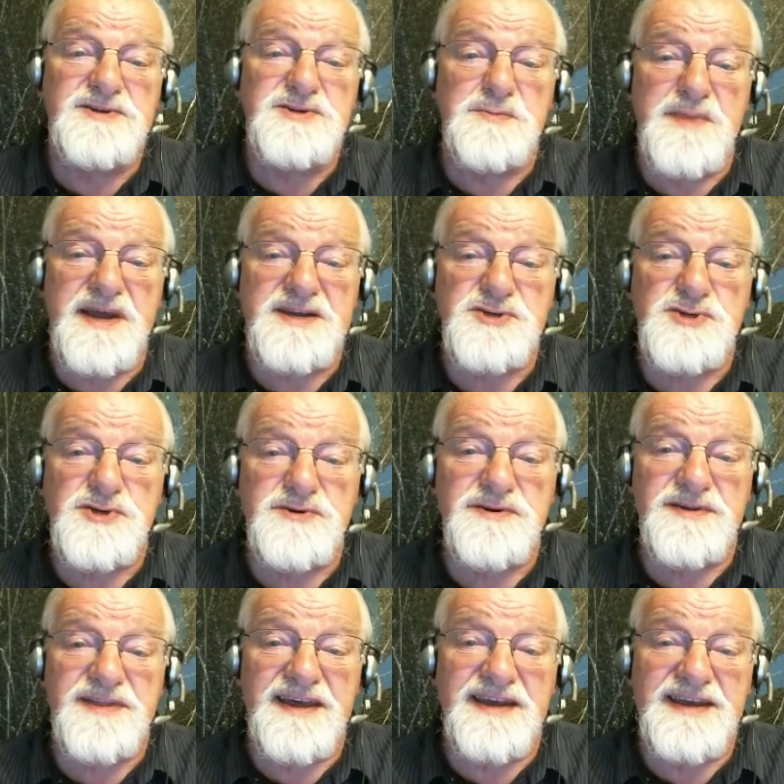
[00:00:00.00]
to make
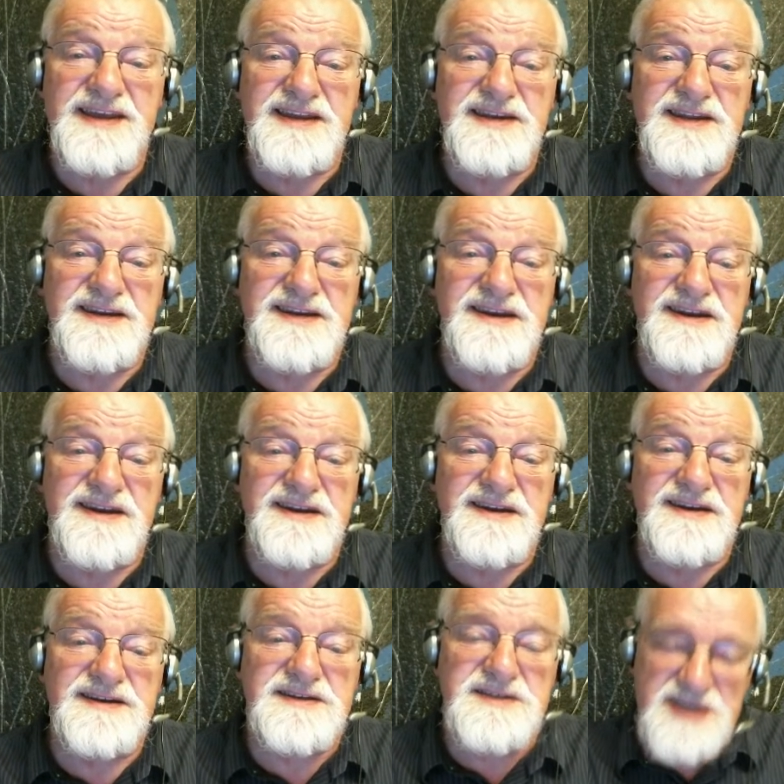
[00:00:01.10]
sure that he didn't
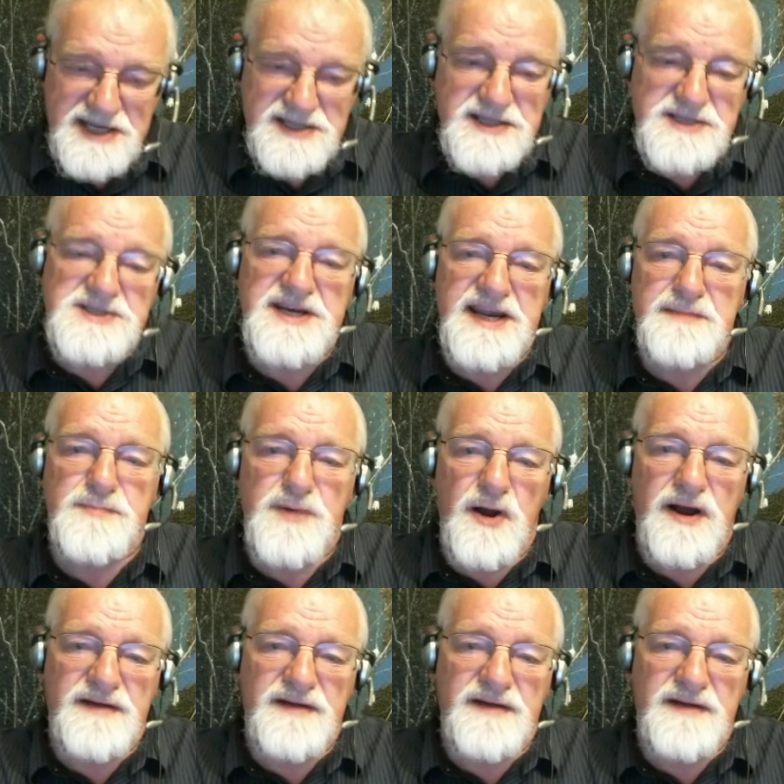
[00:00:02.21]
take the stamp